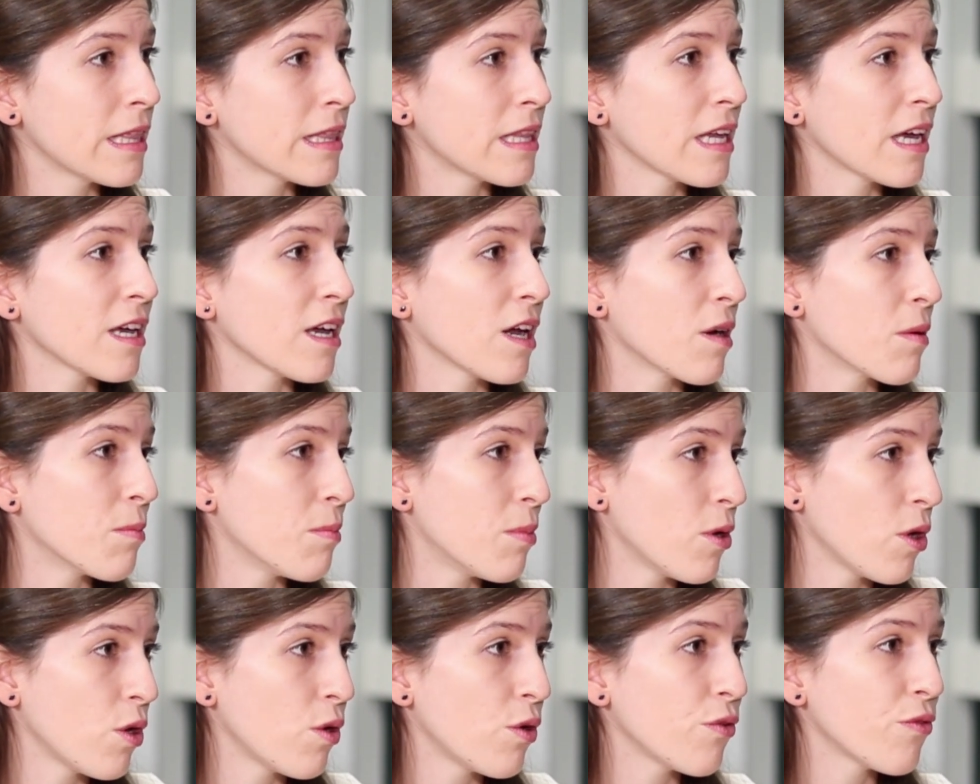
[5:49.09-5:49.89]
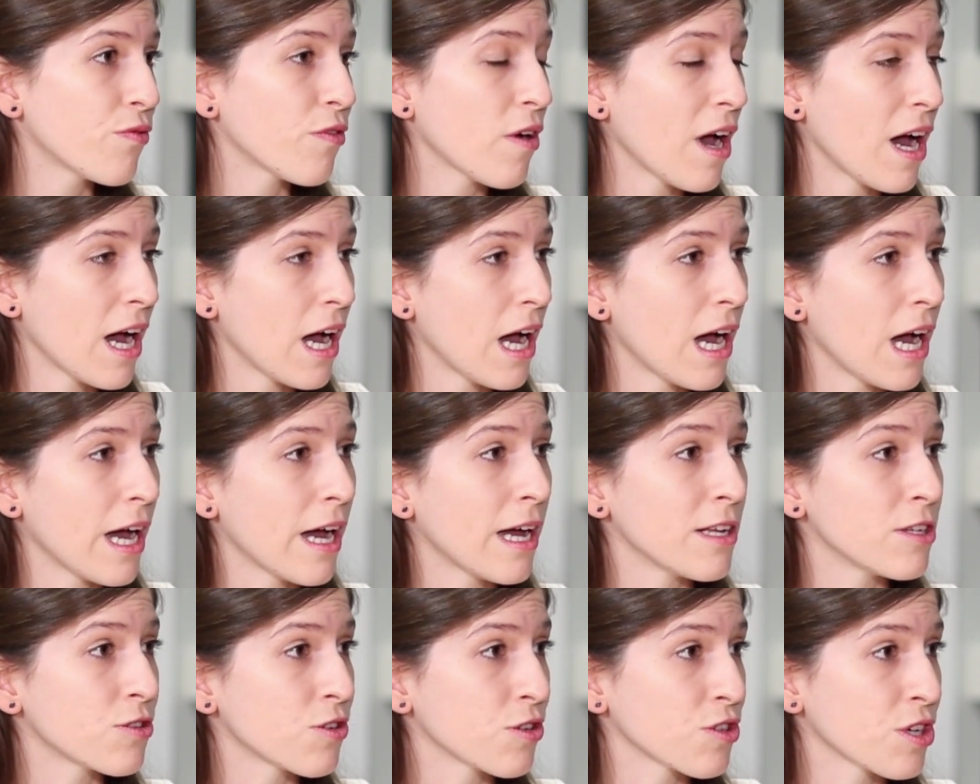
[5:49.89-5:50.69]
They are both
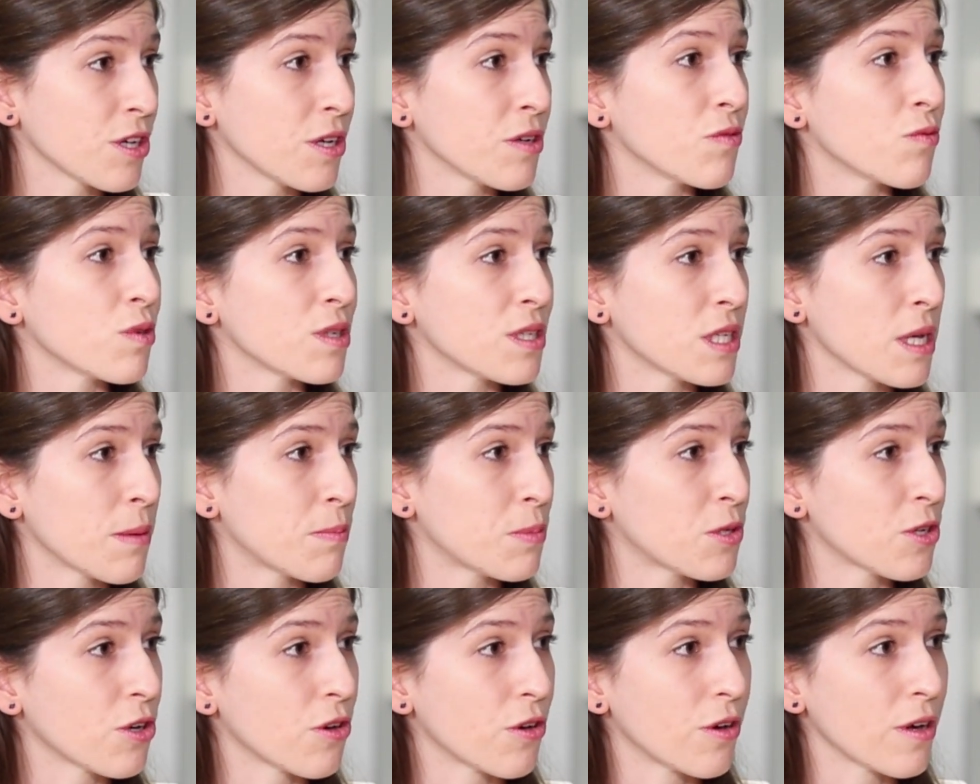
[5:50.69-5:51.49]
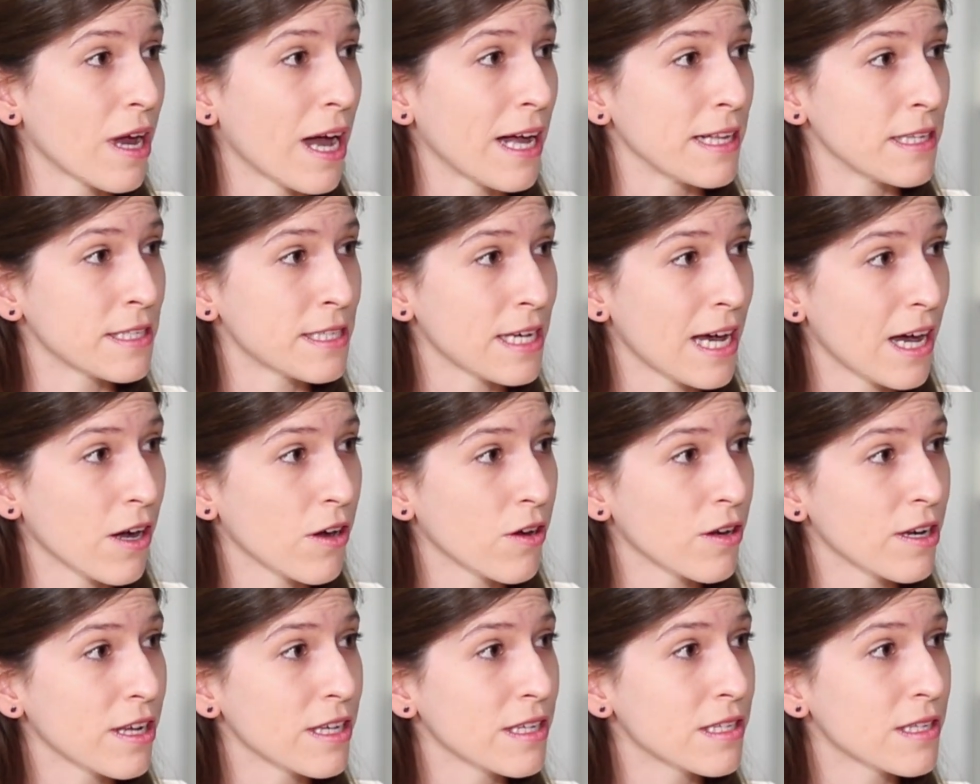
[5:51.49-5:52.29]
androgen receptor
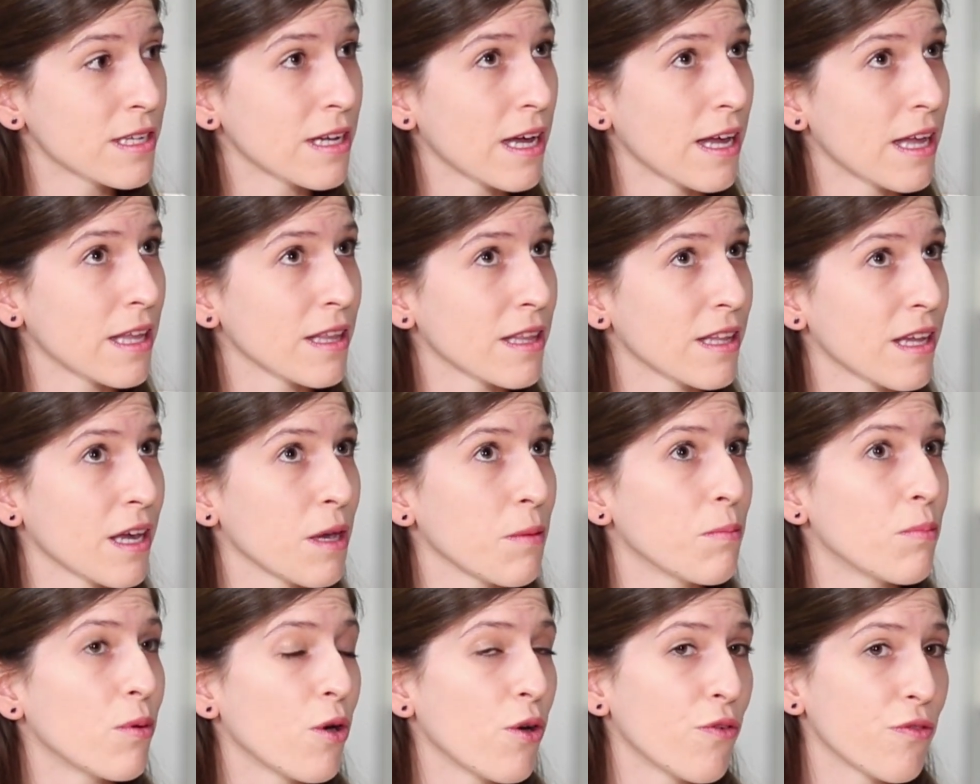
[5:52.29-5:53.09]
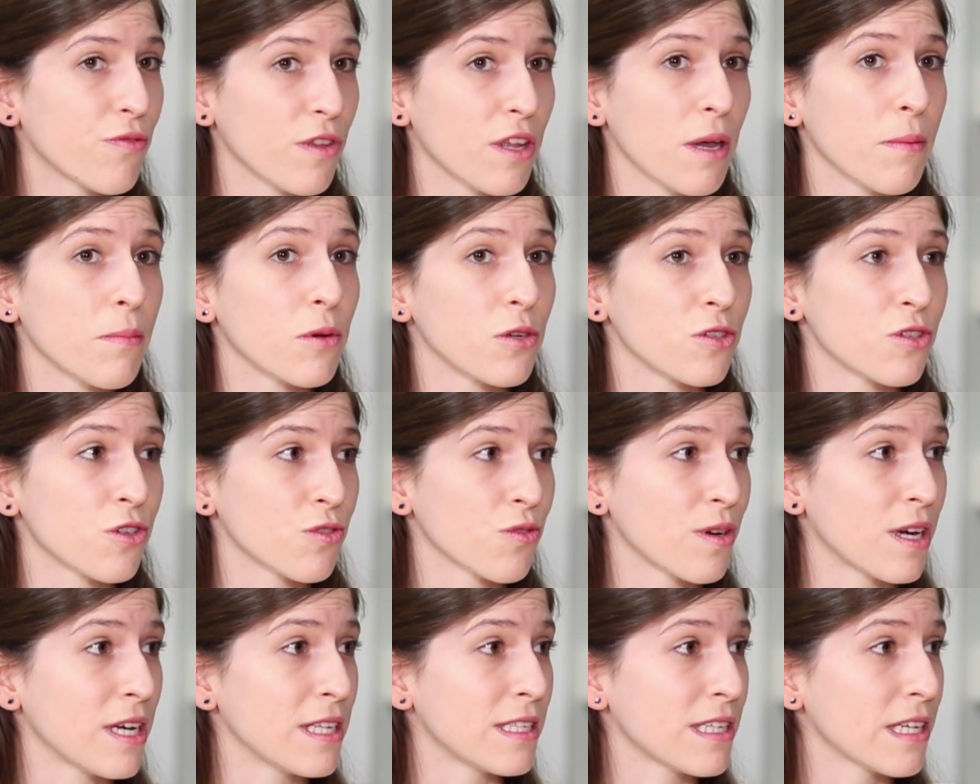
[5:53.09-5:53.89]
antagonists, and they both
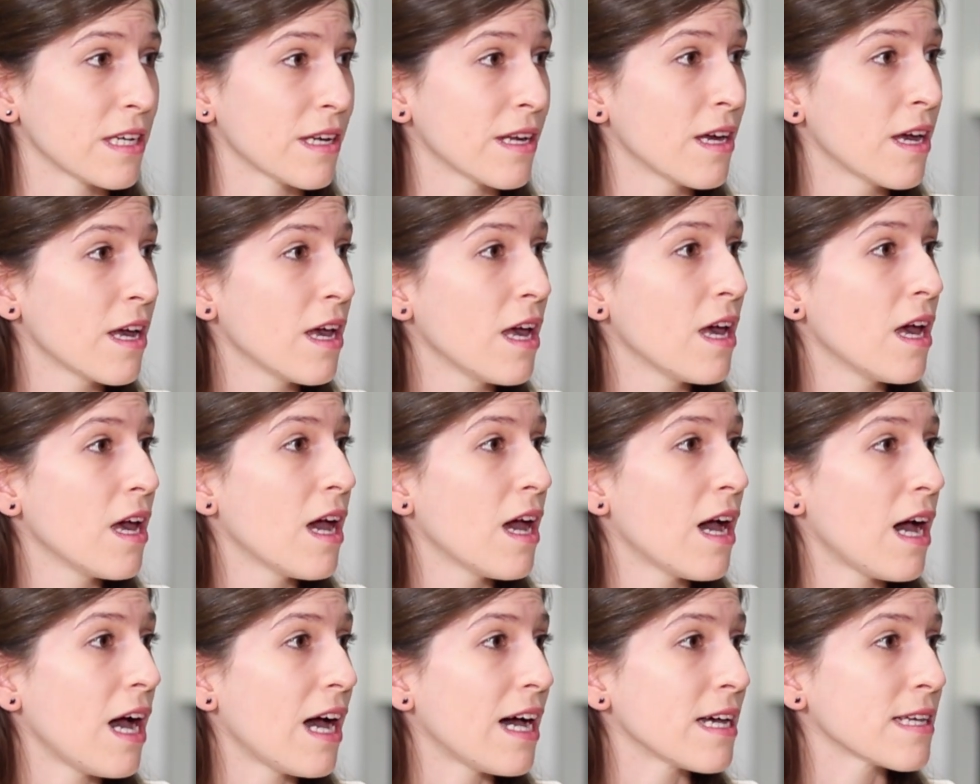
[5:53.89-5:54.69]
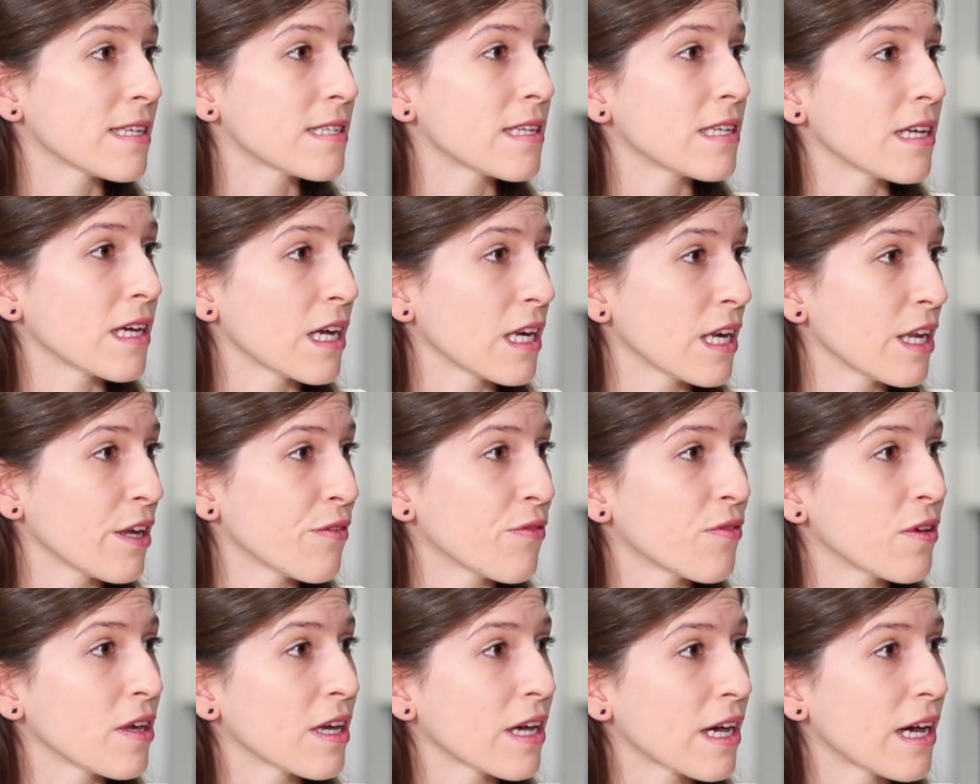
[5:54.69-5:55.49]
demonstrated a
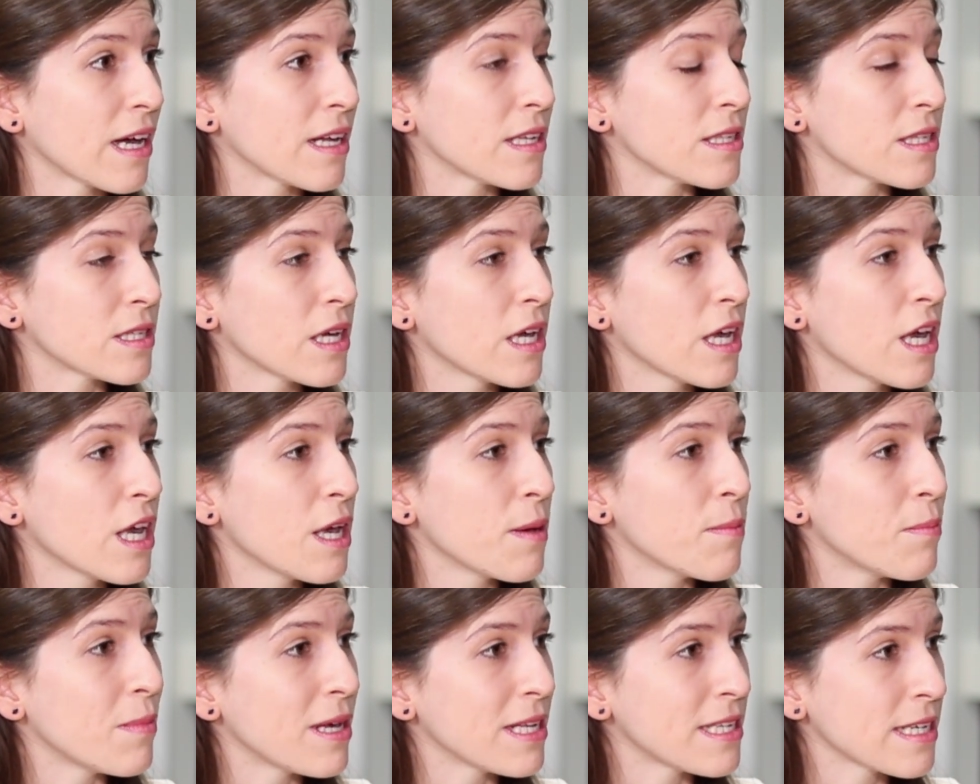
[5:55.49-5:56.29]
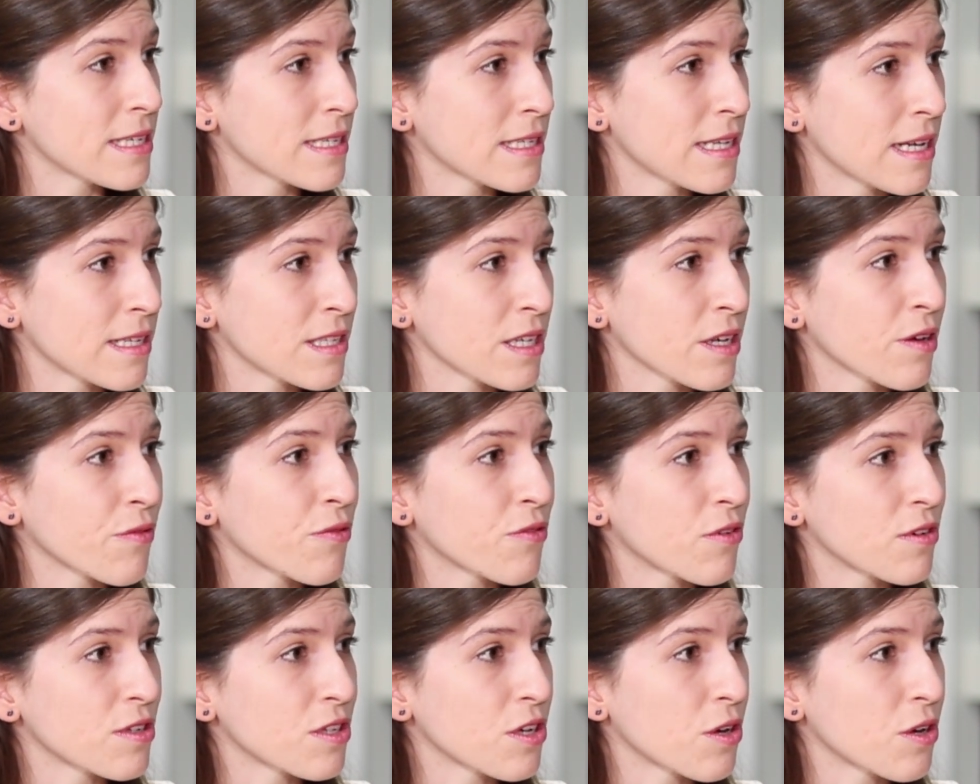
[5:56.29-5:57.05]
significant metastatic free